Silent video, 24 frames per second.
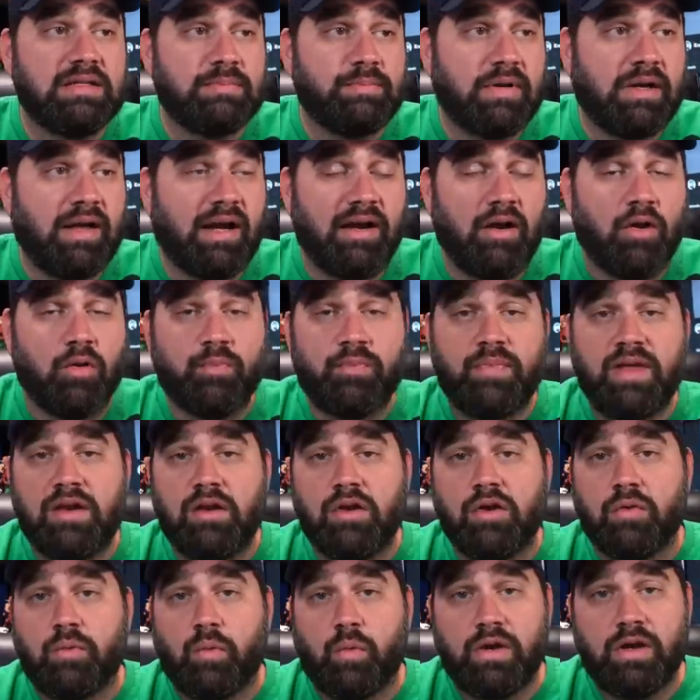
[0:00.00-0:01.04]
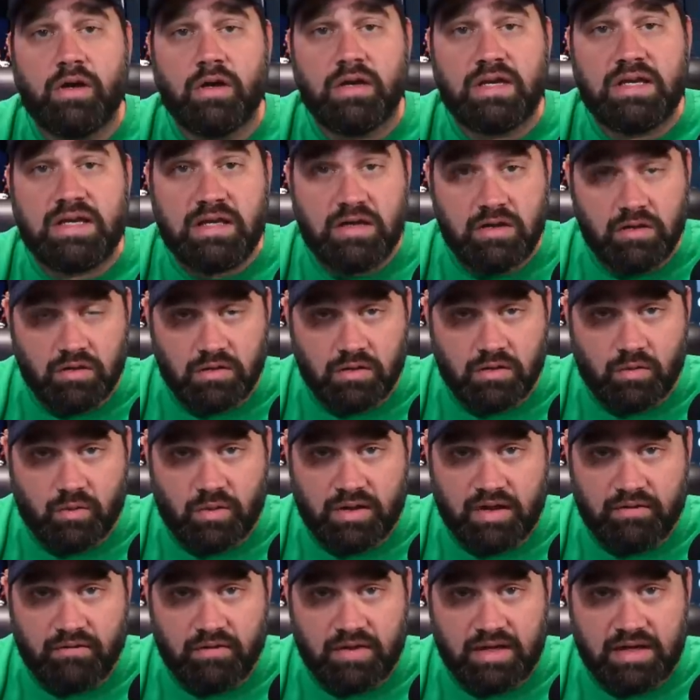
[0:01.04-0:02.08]
but I hope they know we are here
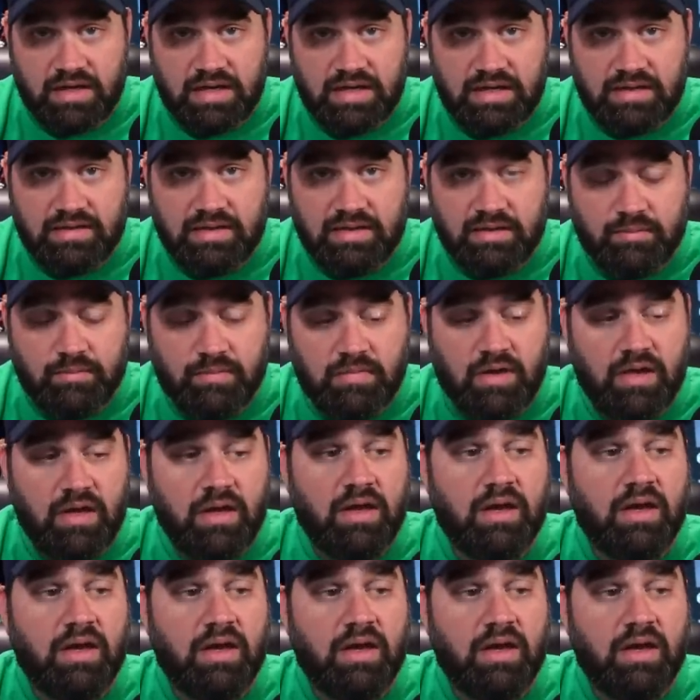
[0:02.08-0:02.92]
whenever they need them,